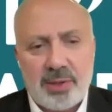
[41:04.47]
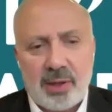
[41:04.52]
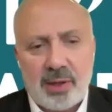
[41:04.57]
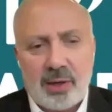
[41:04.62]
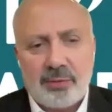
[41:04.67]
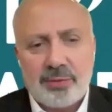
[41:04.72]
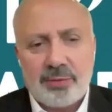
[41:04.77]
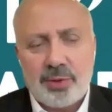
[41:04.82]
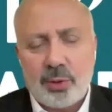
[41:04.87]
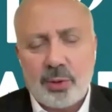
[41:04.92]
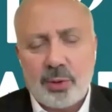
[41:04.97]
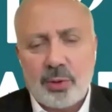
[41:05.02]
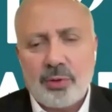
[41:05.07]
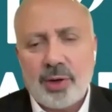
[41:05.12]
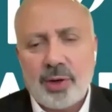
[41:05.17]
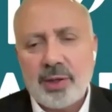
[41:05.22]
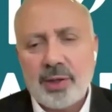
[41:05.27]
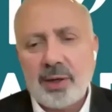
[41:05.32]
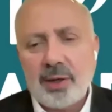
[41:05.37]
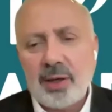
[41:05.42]
myself. So
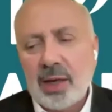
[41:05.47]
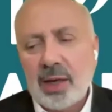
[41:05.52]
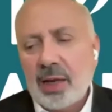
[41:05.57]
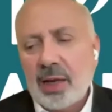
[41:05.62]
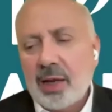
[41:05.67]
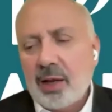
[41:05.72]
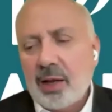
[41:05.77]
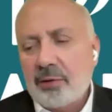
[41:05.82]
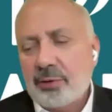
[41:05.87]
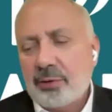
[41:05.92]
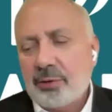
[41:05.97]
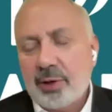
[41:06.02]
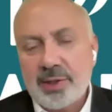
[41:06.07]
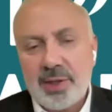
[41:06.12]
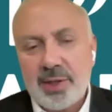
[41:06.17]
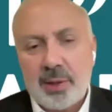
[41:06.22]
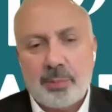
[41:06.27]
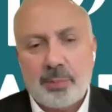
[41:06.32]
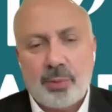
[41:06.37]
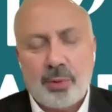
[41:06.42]
already, for
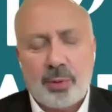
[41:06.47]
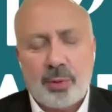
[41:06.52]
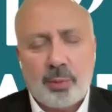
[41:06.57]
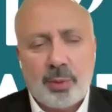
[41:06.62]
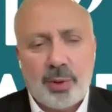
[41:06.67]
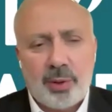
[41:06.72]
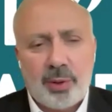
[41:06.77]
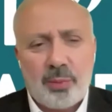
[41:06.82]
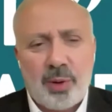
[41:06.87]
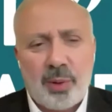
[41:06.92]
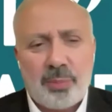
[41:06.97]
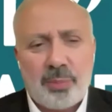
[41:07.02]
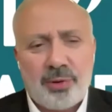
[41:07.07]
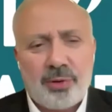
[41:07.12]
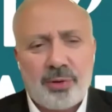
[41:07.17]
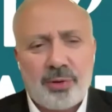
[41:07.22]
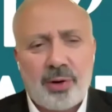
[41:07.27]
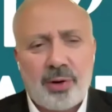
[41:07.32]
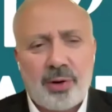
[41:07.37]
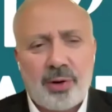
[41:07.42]
example, with
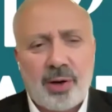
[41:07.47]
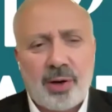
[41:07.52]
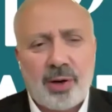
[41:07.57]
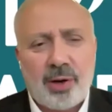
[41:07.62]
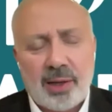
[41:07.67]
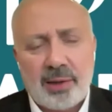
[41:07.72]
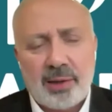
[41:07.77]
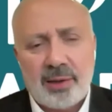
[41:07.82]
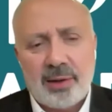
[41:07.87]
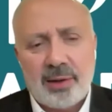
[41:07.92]
Web3